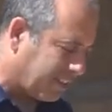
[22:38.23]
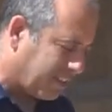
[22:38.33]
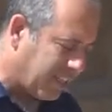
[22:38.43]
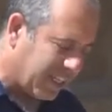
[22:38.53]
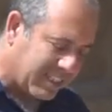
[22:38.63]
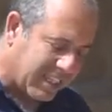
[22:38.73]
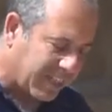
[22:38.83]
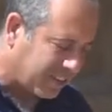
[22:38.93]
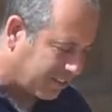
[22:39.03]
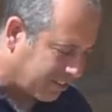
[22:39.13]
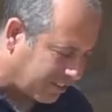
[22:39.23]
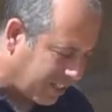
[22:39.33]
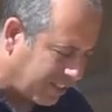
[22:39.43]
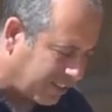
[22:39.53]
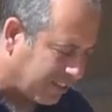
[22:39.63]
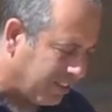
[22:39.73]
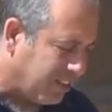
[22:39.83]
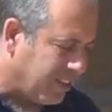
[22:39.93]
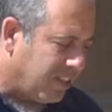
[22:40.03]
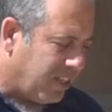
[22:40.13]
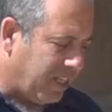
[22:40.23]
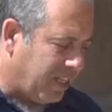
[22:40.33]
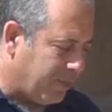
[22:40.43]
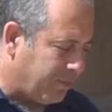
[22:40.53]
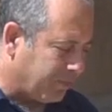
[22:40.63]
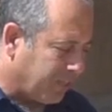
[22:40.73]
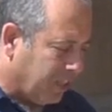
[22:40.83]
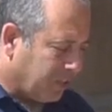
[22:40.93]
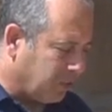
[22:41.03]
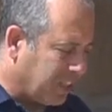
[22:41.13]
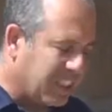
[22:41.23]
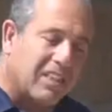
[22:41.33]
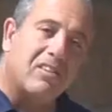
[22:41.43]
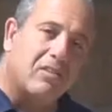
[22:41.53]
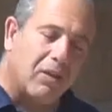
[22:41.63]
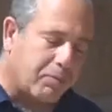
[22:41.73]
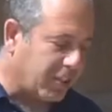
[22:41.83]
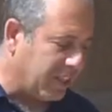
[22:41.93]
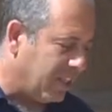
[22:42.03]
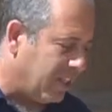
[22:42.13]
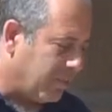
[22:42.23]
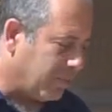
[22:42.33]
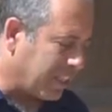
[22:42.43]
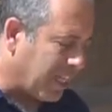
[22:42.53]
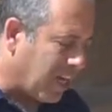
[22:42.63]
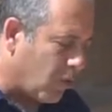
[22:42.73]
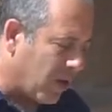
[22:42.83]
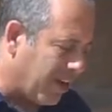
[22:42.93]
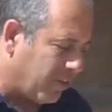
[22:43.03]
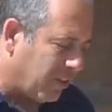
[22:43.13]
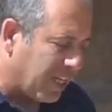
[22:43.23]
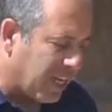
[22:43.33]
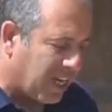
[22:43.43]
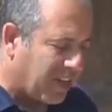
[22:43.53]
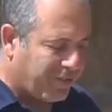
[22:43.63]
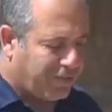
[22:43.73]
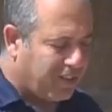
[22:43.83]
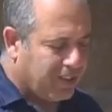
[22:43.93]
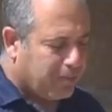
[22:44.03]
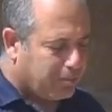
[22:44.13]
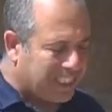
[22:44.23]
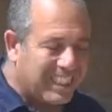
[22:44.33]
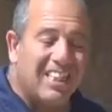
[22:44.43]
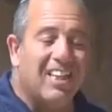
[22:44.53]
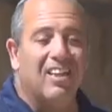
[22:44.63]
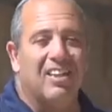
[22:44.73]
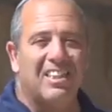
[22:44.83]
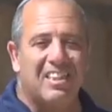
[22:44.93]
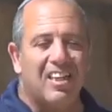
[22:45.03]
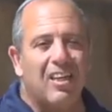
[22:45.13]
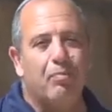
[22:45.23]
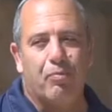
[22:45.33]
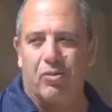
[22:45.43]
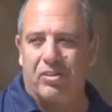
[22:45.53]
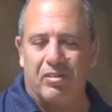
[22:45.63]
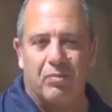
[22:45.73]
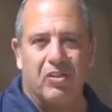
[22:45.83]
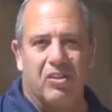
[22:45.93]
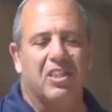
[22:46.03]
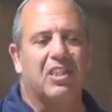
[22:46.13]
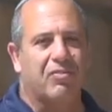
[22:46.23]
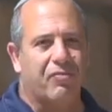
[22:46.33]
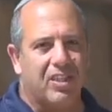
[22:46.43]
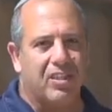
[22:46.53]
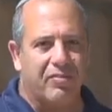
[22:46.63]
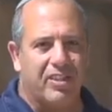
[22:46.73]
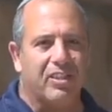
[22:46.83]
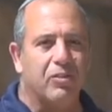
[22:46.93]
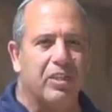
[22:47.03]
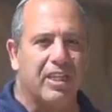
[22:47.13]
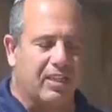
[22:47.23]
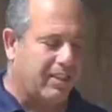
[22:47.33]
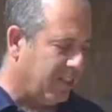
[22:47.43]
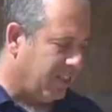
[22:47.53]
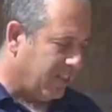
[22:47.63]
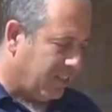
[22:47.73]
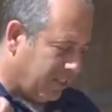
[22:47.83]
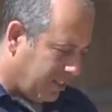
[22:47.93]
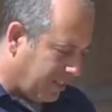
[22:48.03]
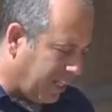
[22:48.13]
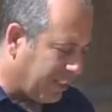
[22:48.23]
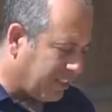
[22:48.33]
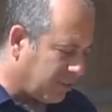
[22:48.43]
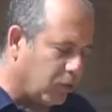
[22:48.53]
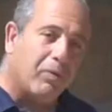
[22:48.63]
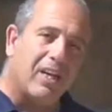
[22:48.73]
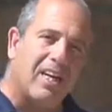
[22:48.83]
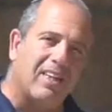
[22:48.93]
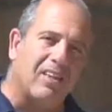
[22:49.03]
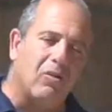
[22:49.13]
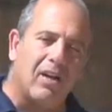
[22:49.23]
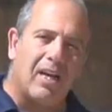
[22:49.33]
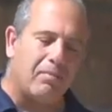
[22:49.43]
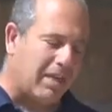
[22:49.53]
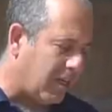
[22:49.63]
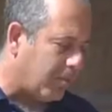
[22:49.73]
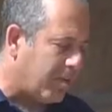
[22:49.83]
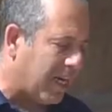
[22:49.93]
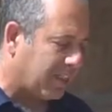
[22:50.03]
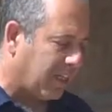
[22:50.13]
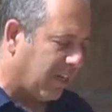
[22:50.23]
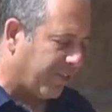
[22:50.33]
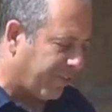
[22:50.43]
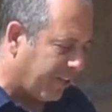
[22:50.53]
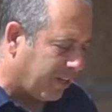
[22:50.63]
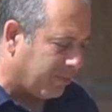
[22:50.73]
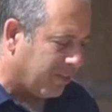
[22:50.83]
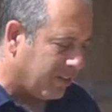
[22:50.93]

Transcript: exact date to this inscription. But now we have only half, but still, it's still important because it's very, very unique. Date to Bri'at ha'olam, 4,000